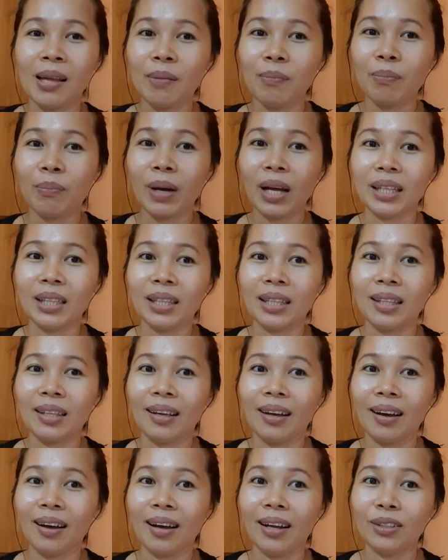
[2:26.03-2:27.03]
But
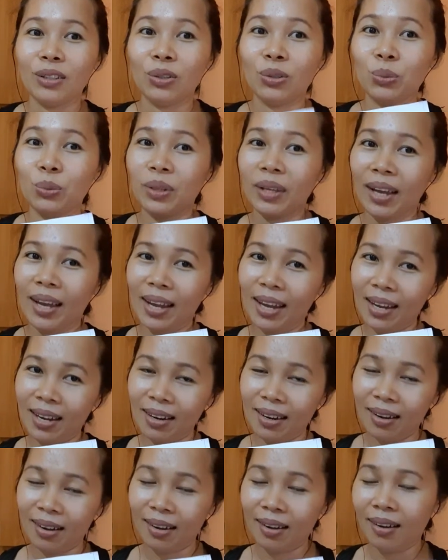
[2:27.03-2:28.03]

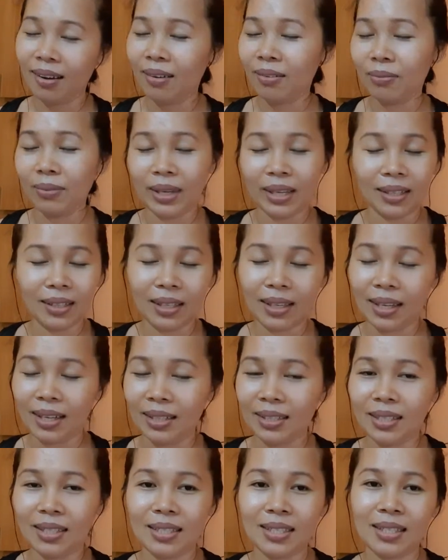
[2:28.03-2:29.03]
today, oh my God,
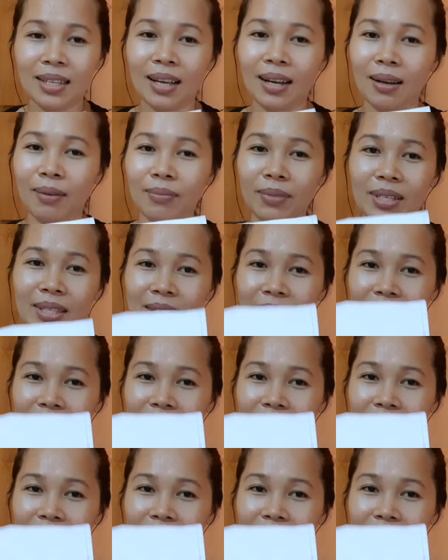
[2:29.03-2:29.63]
it's come. It's